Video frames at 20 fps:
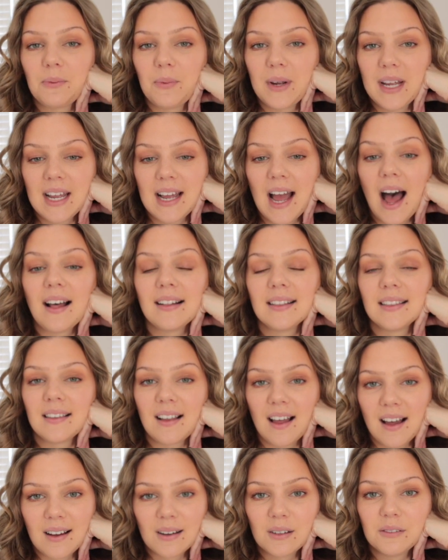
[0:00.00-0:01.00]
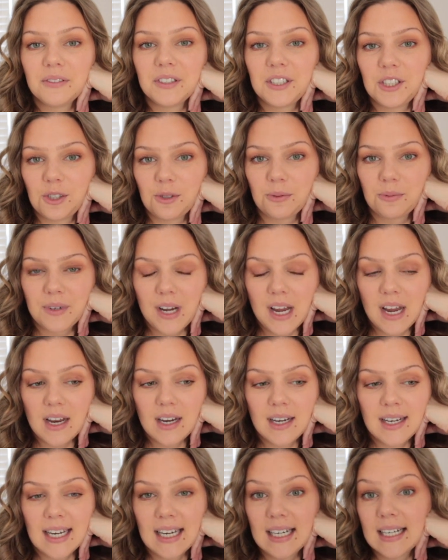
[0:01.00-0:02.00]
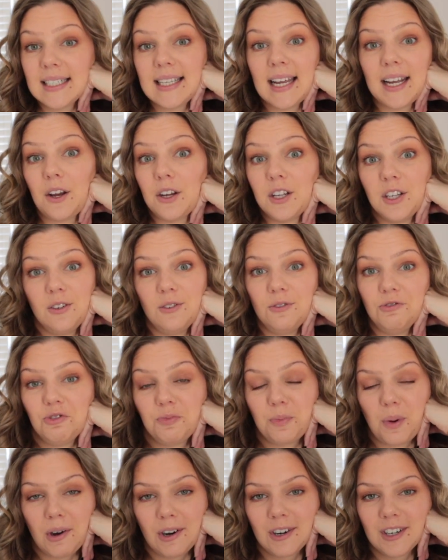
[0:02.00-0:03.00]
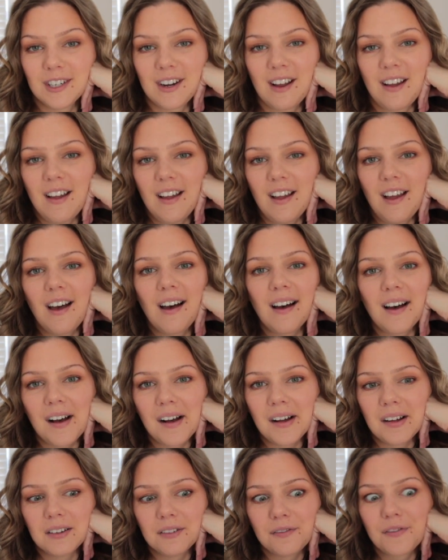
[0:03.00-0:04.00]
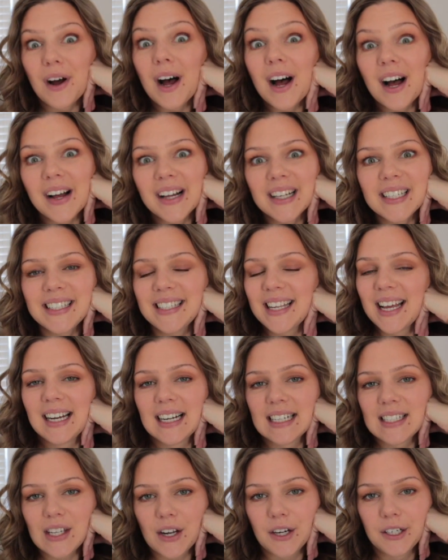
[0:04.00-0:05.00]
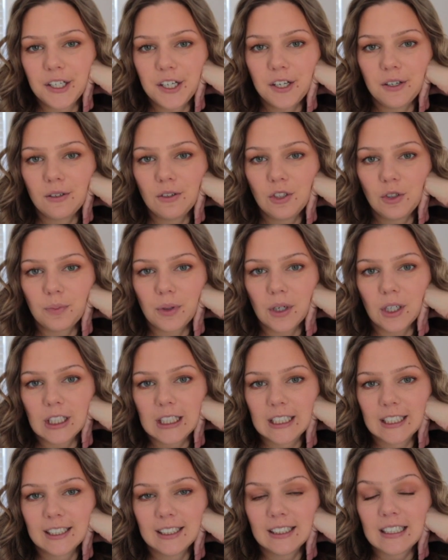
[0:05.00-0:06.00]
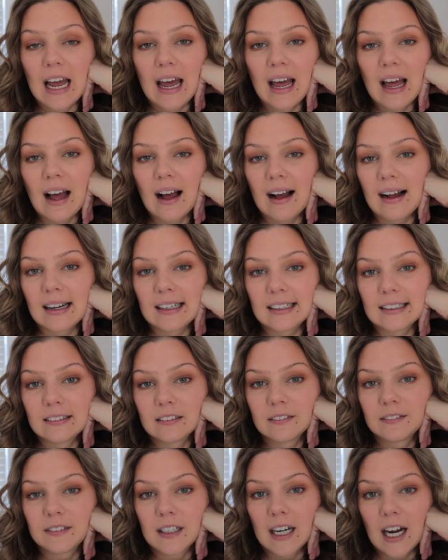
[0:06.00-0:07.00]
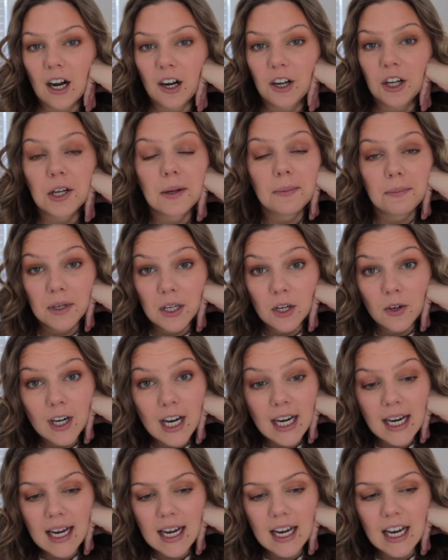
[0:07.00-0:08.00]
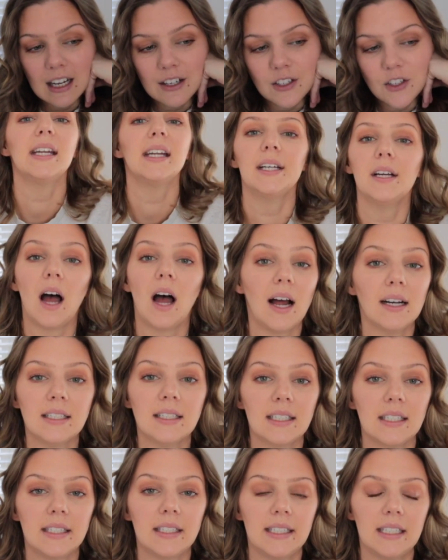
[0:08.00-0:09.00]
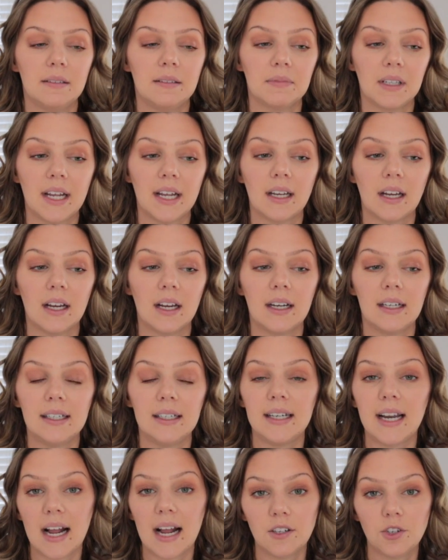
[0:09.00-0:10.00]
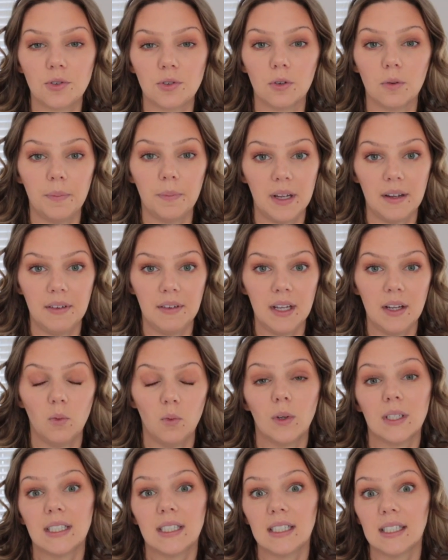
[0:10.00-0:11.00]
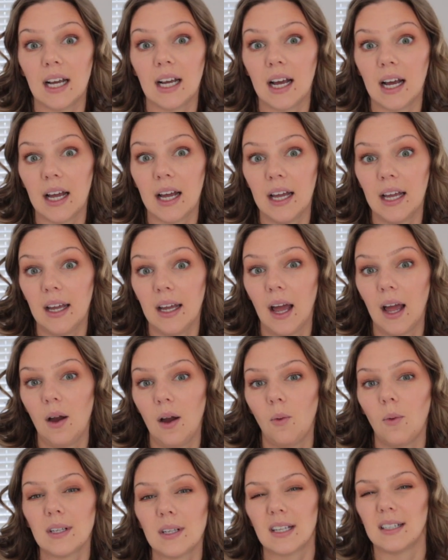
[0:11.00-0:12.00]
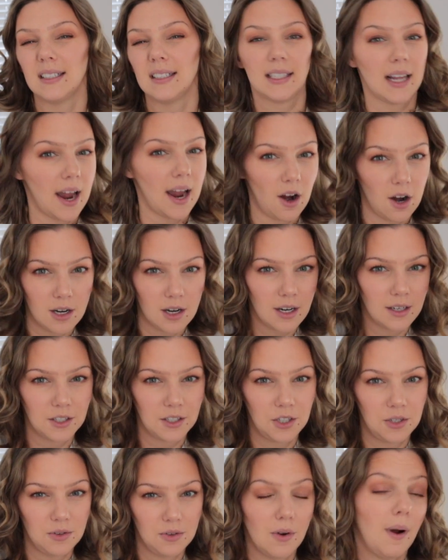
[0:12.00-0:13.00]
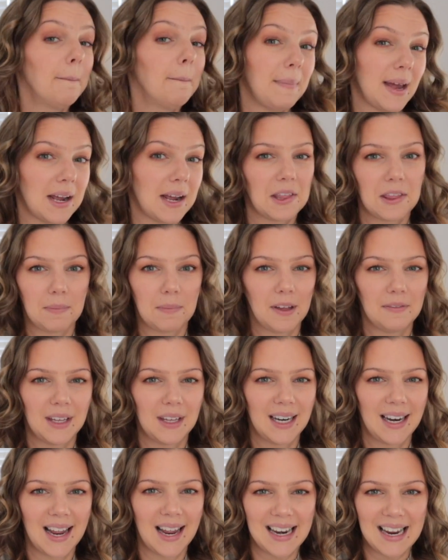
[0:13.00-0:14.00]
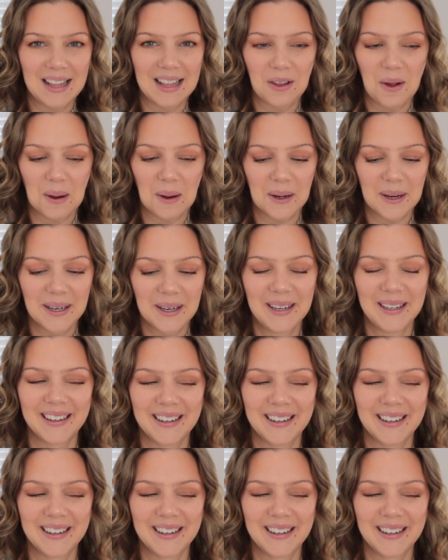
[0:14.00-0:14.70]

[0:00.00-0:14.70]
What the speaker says: We love to read, and it's like a huge part of us, and it's a huge part of our community. And it honestly seemed like a natural pivot once I wasn't scared to make the pivot any longer.